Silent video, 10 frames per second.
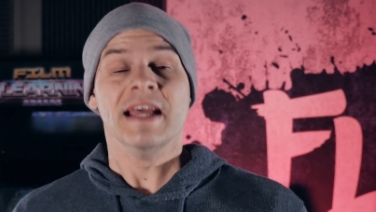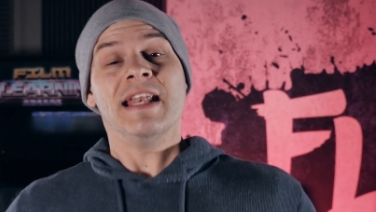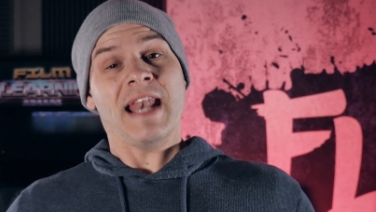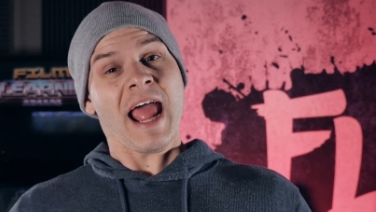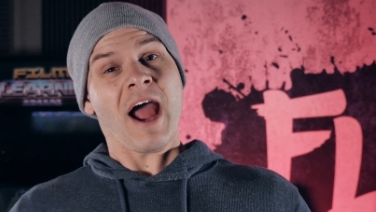
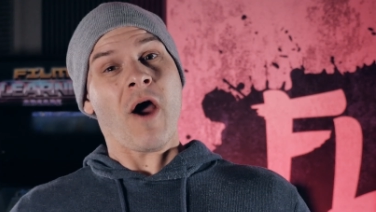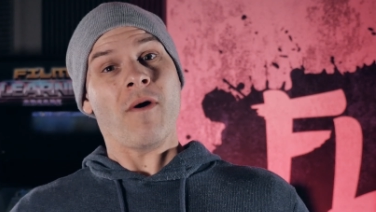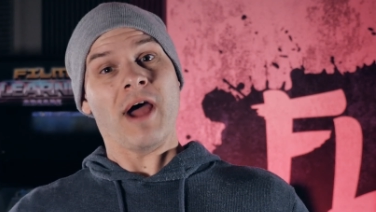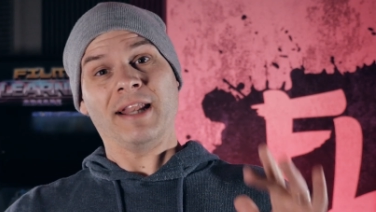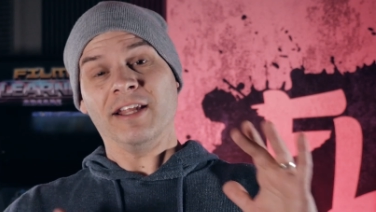
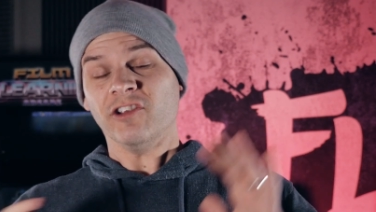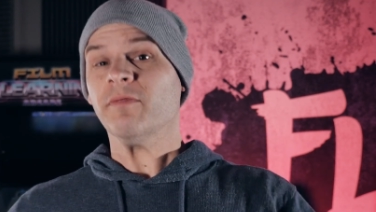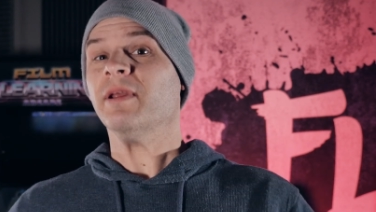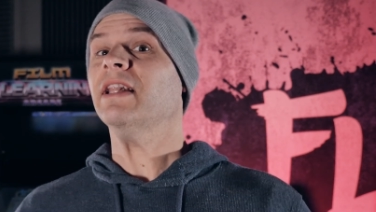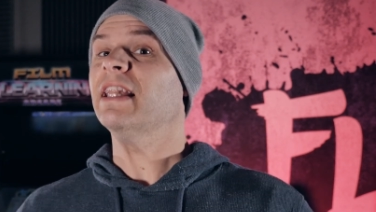Now, unless
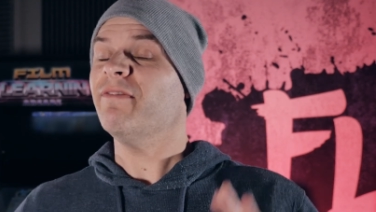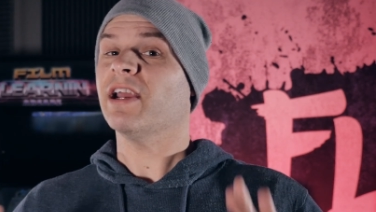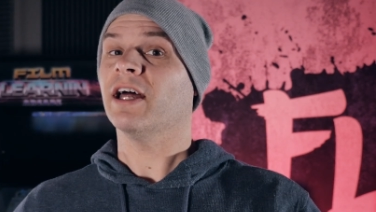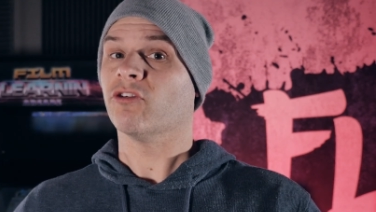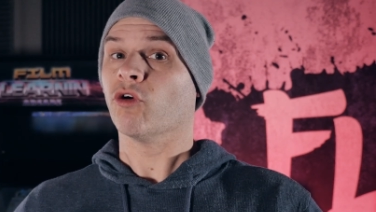you've been
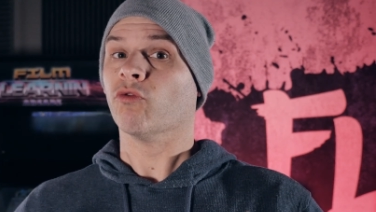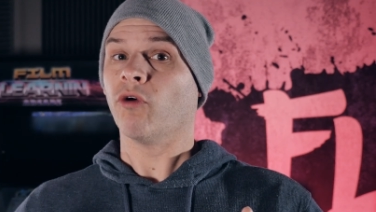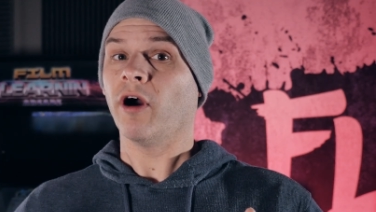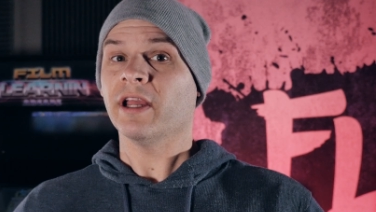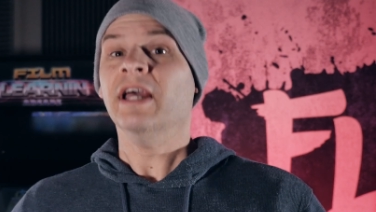living under a
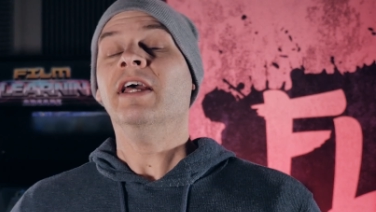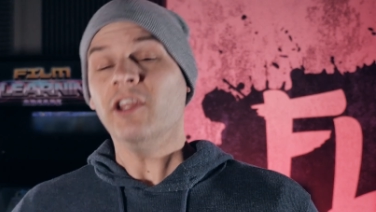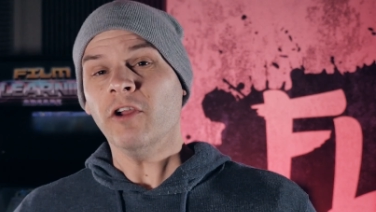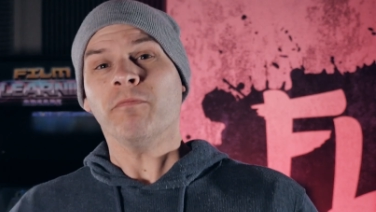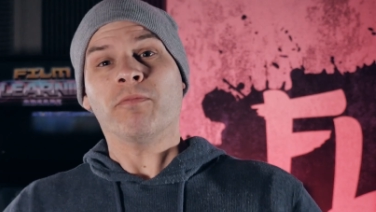rock,
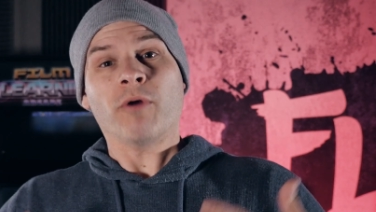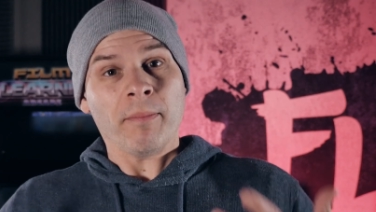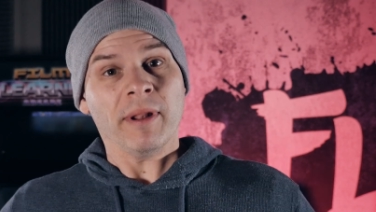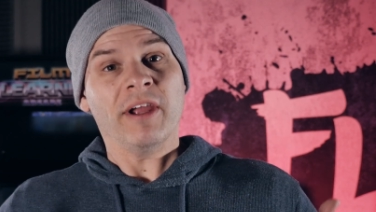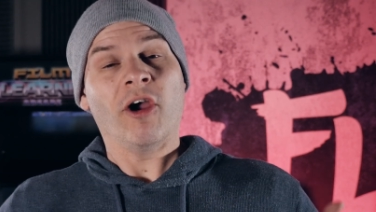you've
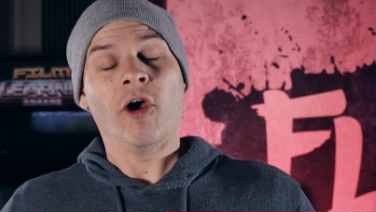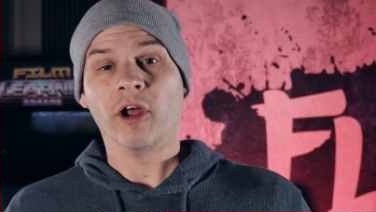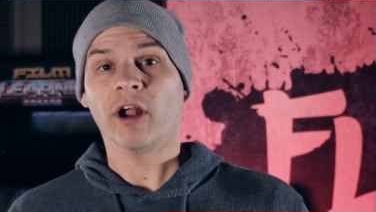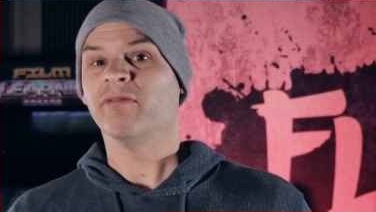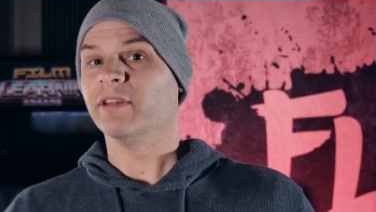probably
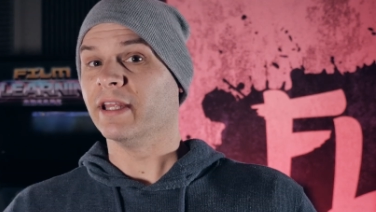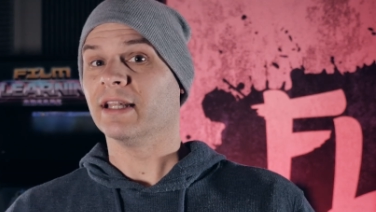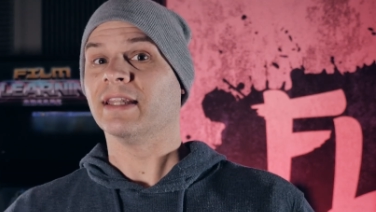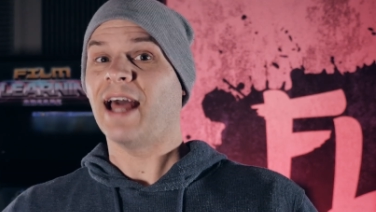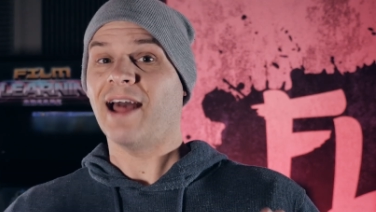heard of
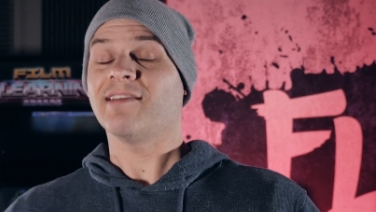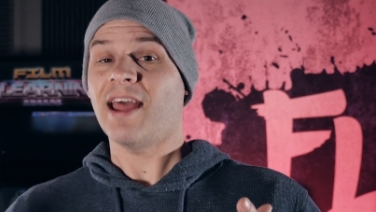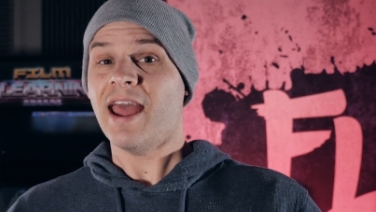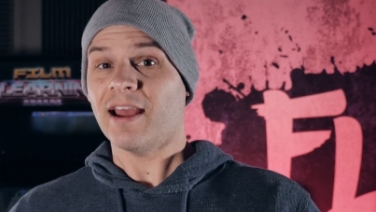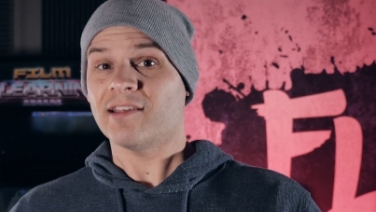Lil Nas
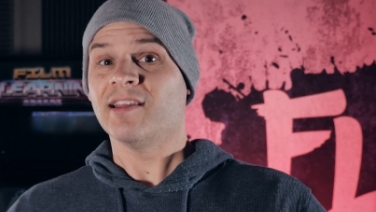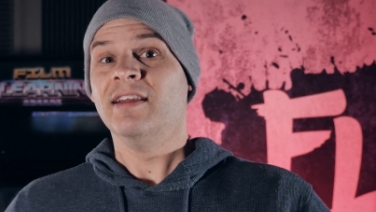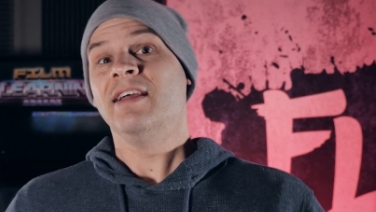X